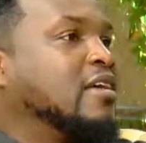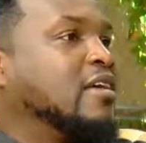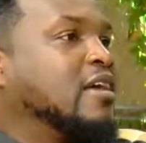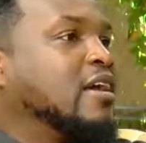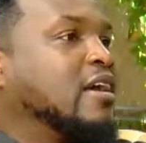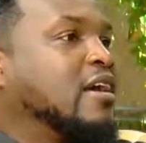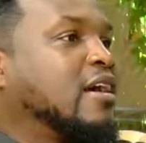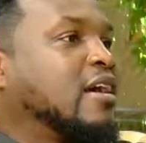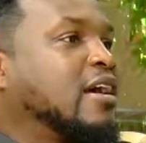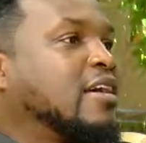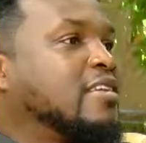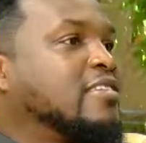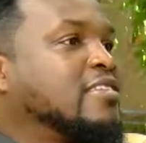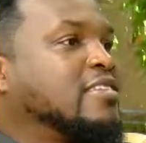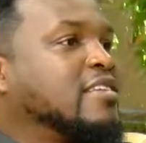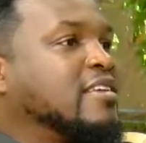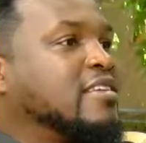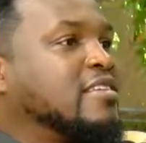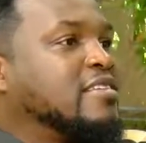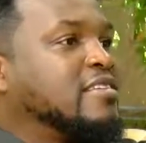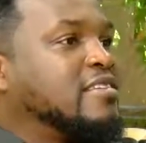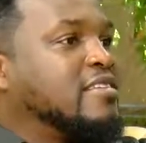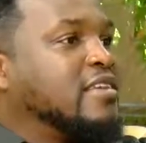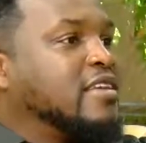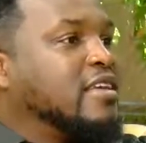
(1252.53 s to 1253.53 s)

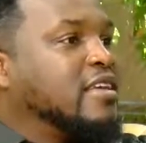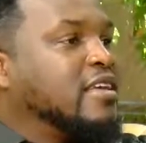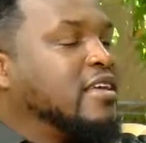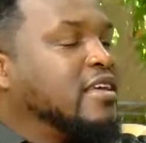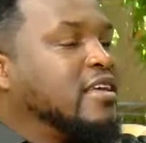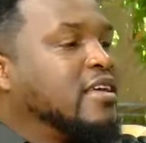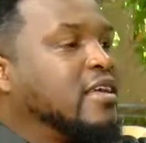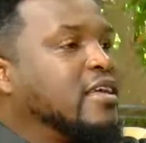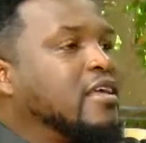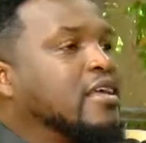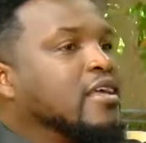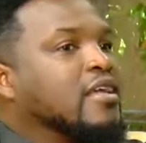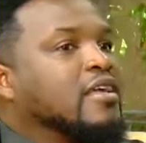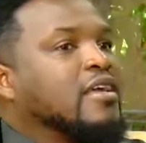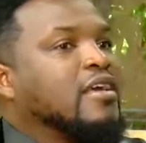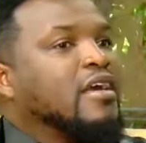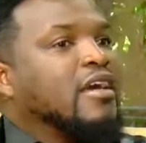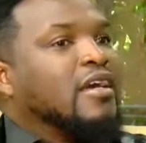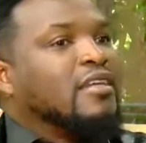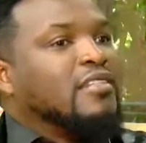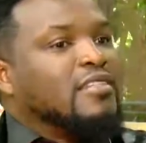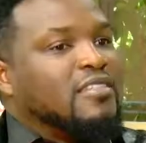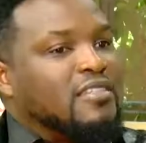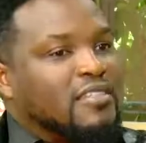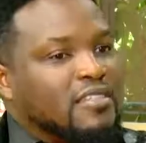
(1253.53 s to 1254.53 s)
Kasese
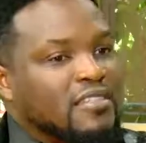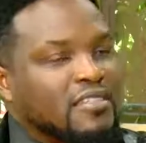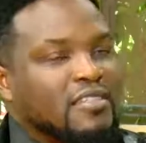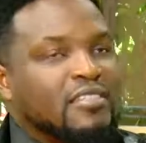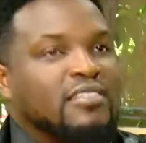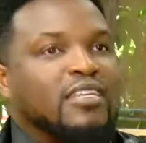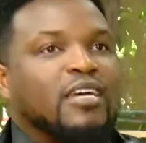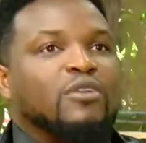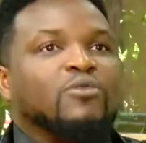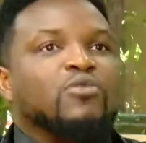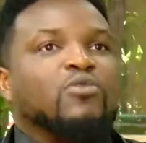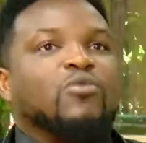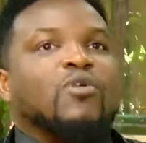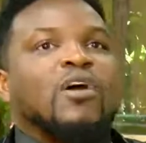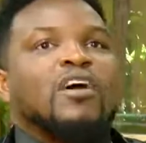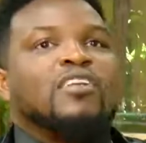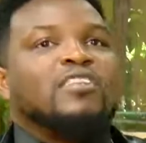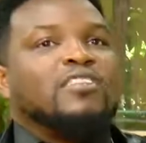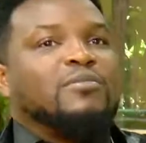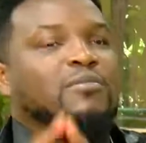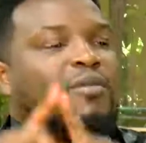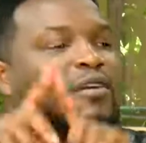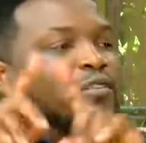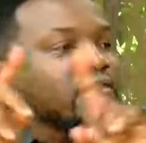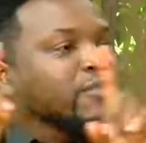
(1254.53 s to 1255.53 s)
can sit and
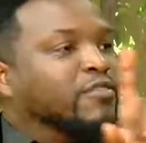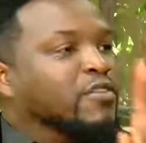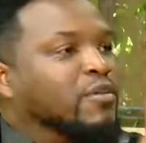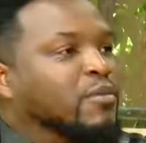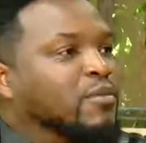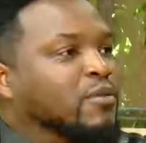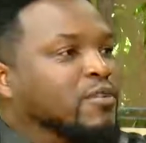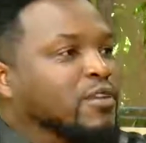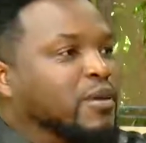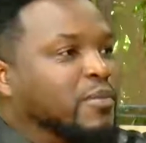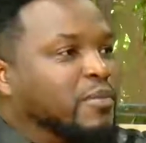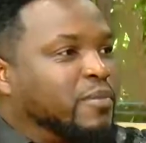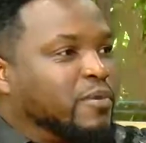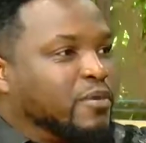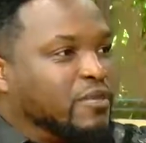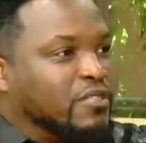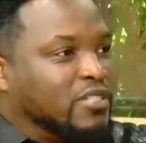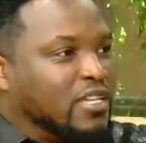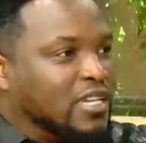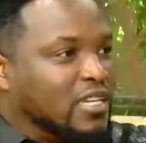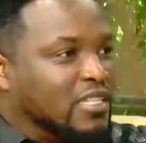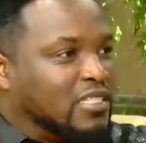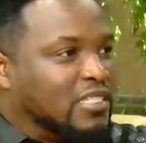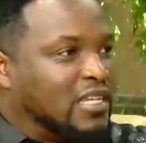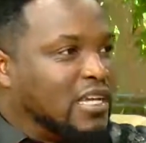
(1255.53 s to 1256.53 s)
watch my film on a
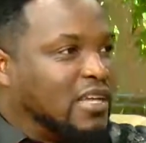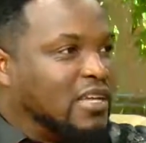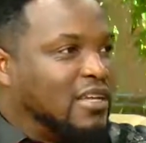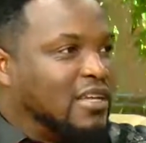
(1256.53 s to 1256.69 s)
projector,